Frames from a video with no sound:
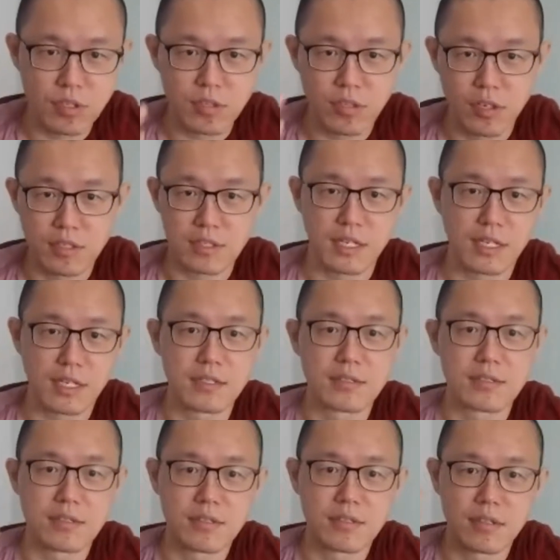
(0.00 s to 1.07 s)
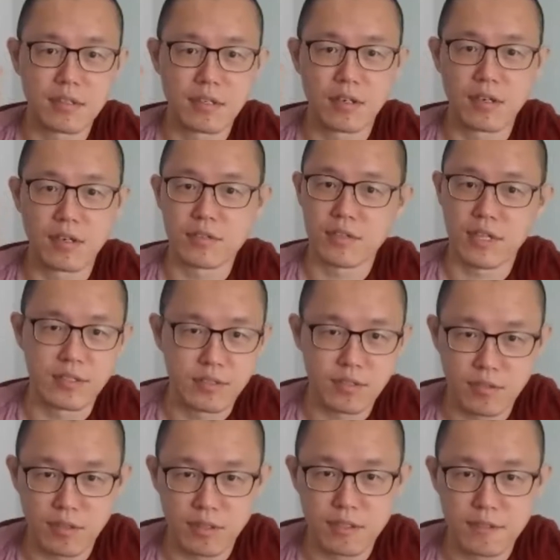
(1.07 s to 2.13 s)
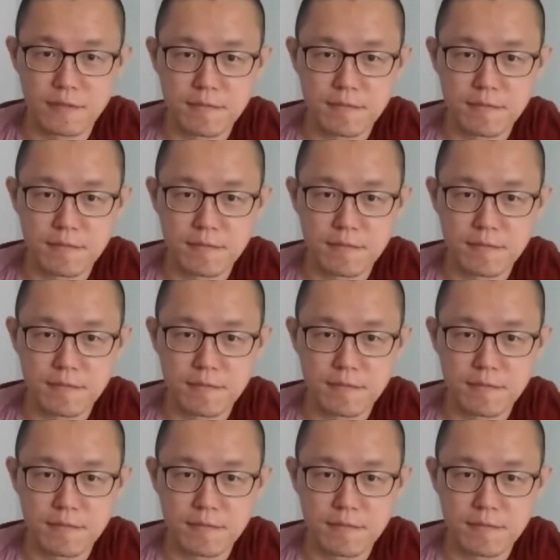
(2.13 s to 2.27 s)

not nice, and so on.